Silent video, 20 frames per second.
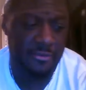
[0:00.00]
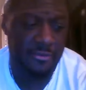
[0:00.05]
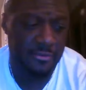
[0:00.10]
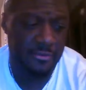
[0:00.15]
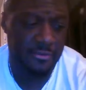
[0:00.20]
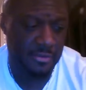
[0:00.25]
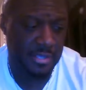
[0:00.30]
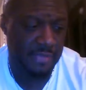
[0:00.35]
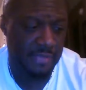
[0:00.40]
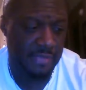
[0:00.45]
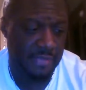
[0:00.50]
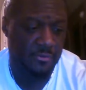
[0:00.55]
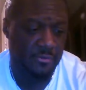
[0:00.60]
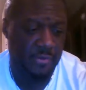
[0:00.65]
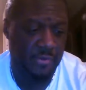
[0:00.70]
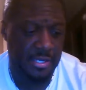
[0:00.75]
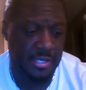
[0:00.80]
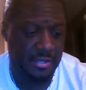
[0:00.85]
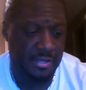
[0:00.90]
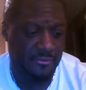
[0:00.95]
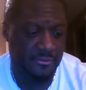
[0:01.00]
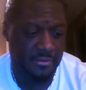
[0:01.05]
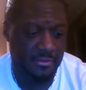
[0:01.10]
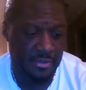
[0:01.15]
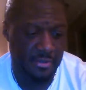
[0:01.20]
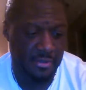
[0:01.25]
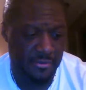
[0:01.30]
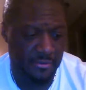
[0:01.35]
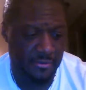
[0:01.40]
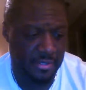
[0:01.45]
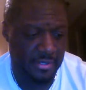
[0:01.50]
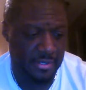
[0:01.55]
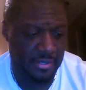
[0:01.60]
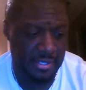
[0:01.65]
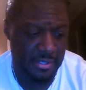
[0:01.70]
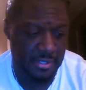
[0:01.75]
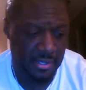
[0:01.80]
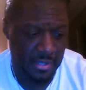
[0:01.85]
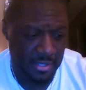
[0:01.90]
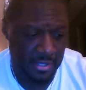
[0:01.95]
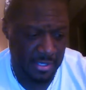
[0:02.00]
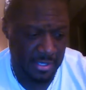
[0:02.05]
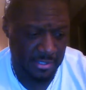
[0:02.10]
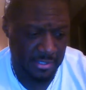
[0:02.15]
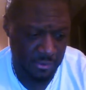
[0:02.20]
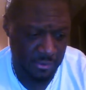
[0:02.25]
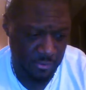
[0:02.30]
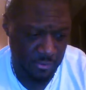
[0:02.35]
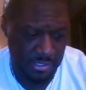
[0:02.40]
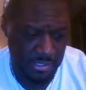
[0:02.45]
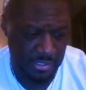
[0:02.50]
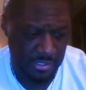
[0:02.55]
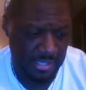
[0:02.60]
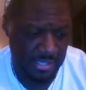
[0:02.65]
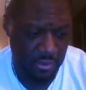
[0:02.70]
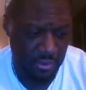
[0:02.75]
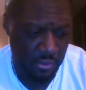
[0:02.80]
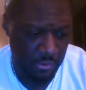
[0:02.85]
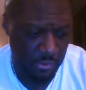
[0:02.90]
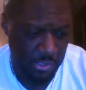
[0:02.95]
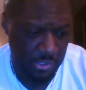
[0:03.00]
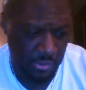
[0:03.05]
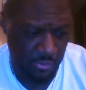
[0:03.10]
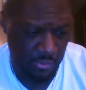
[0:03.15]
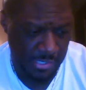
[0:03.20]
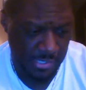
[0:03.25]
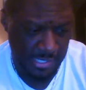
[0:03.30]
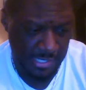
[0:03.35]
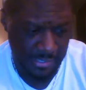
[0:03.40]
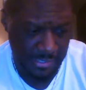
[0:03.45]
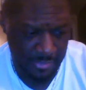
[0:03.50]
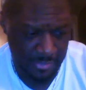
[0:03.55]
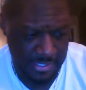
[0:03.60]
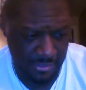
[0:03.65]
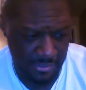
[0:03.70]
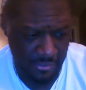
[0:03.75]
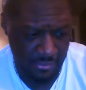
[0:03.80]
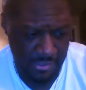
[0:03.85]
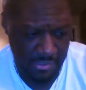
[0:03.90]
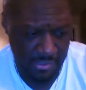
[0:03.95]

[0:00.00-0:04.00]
gave a great effort the other night. It just didn't go his way, but that's okay.